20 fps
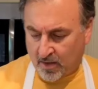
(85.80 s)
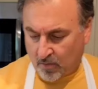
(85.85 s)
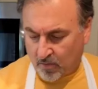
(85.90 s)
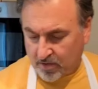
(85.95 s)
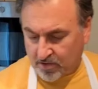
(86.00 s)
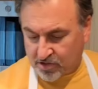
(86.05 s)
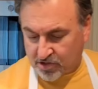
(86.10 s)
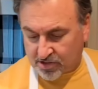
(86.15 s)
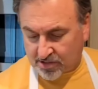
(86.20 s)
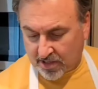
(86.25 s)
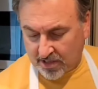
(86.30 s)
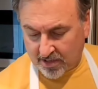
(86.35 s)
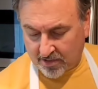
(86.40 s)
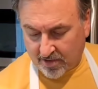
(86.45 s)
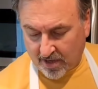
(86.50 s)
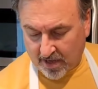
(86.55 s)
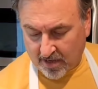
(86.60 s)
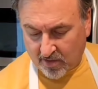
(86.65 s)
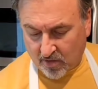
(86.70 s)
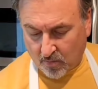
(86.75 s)
Then we're just going
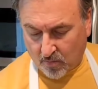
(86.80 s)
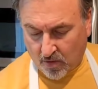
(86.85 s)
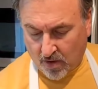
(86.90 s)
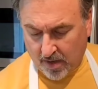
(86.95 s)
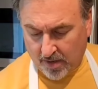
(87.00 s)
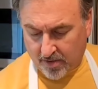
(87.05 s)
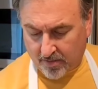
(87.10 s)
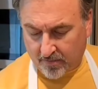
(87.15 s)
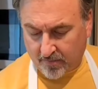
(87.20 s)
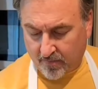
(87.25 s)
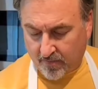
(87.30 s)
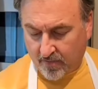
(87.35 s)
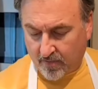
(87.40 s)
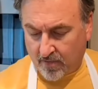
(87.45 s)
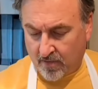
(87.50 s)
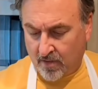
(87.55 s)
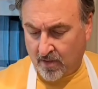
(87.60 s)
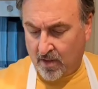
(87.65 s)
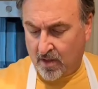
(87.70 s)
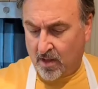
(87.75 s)
to take the water,
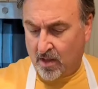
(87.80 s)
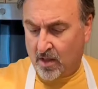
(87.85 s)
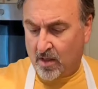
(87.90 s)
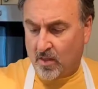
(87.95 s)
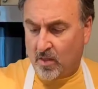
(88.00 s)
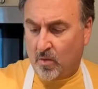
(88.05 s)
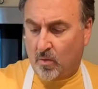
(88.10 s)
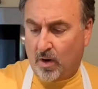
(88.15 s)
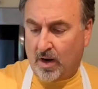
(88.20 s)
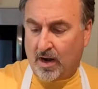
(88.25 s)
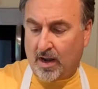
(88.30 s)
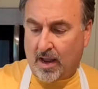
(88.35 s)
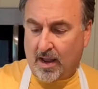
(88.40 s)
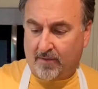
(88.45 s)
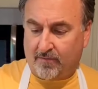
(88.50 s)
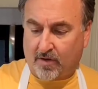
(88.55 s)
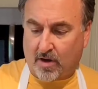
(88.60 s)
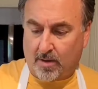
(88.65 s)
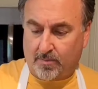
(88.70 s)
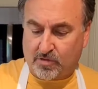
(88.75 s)
the
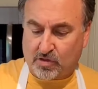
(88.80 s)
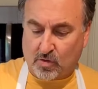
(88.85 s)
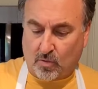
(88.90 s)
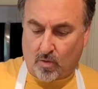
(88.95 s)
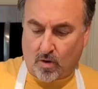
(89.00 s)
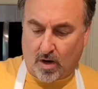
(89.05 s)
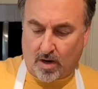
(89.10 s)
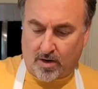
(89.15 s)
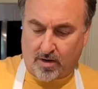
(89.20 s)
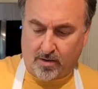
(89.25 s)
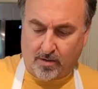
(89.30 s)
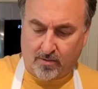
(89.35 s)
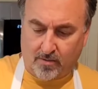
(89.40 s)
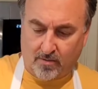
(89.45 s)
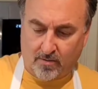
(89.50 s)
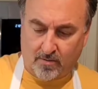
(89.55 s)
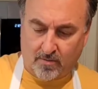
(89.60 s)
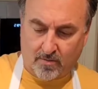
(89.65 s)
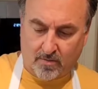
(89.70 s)
1.5 cups of water,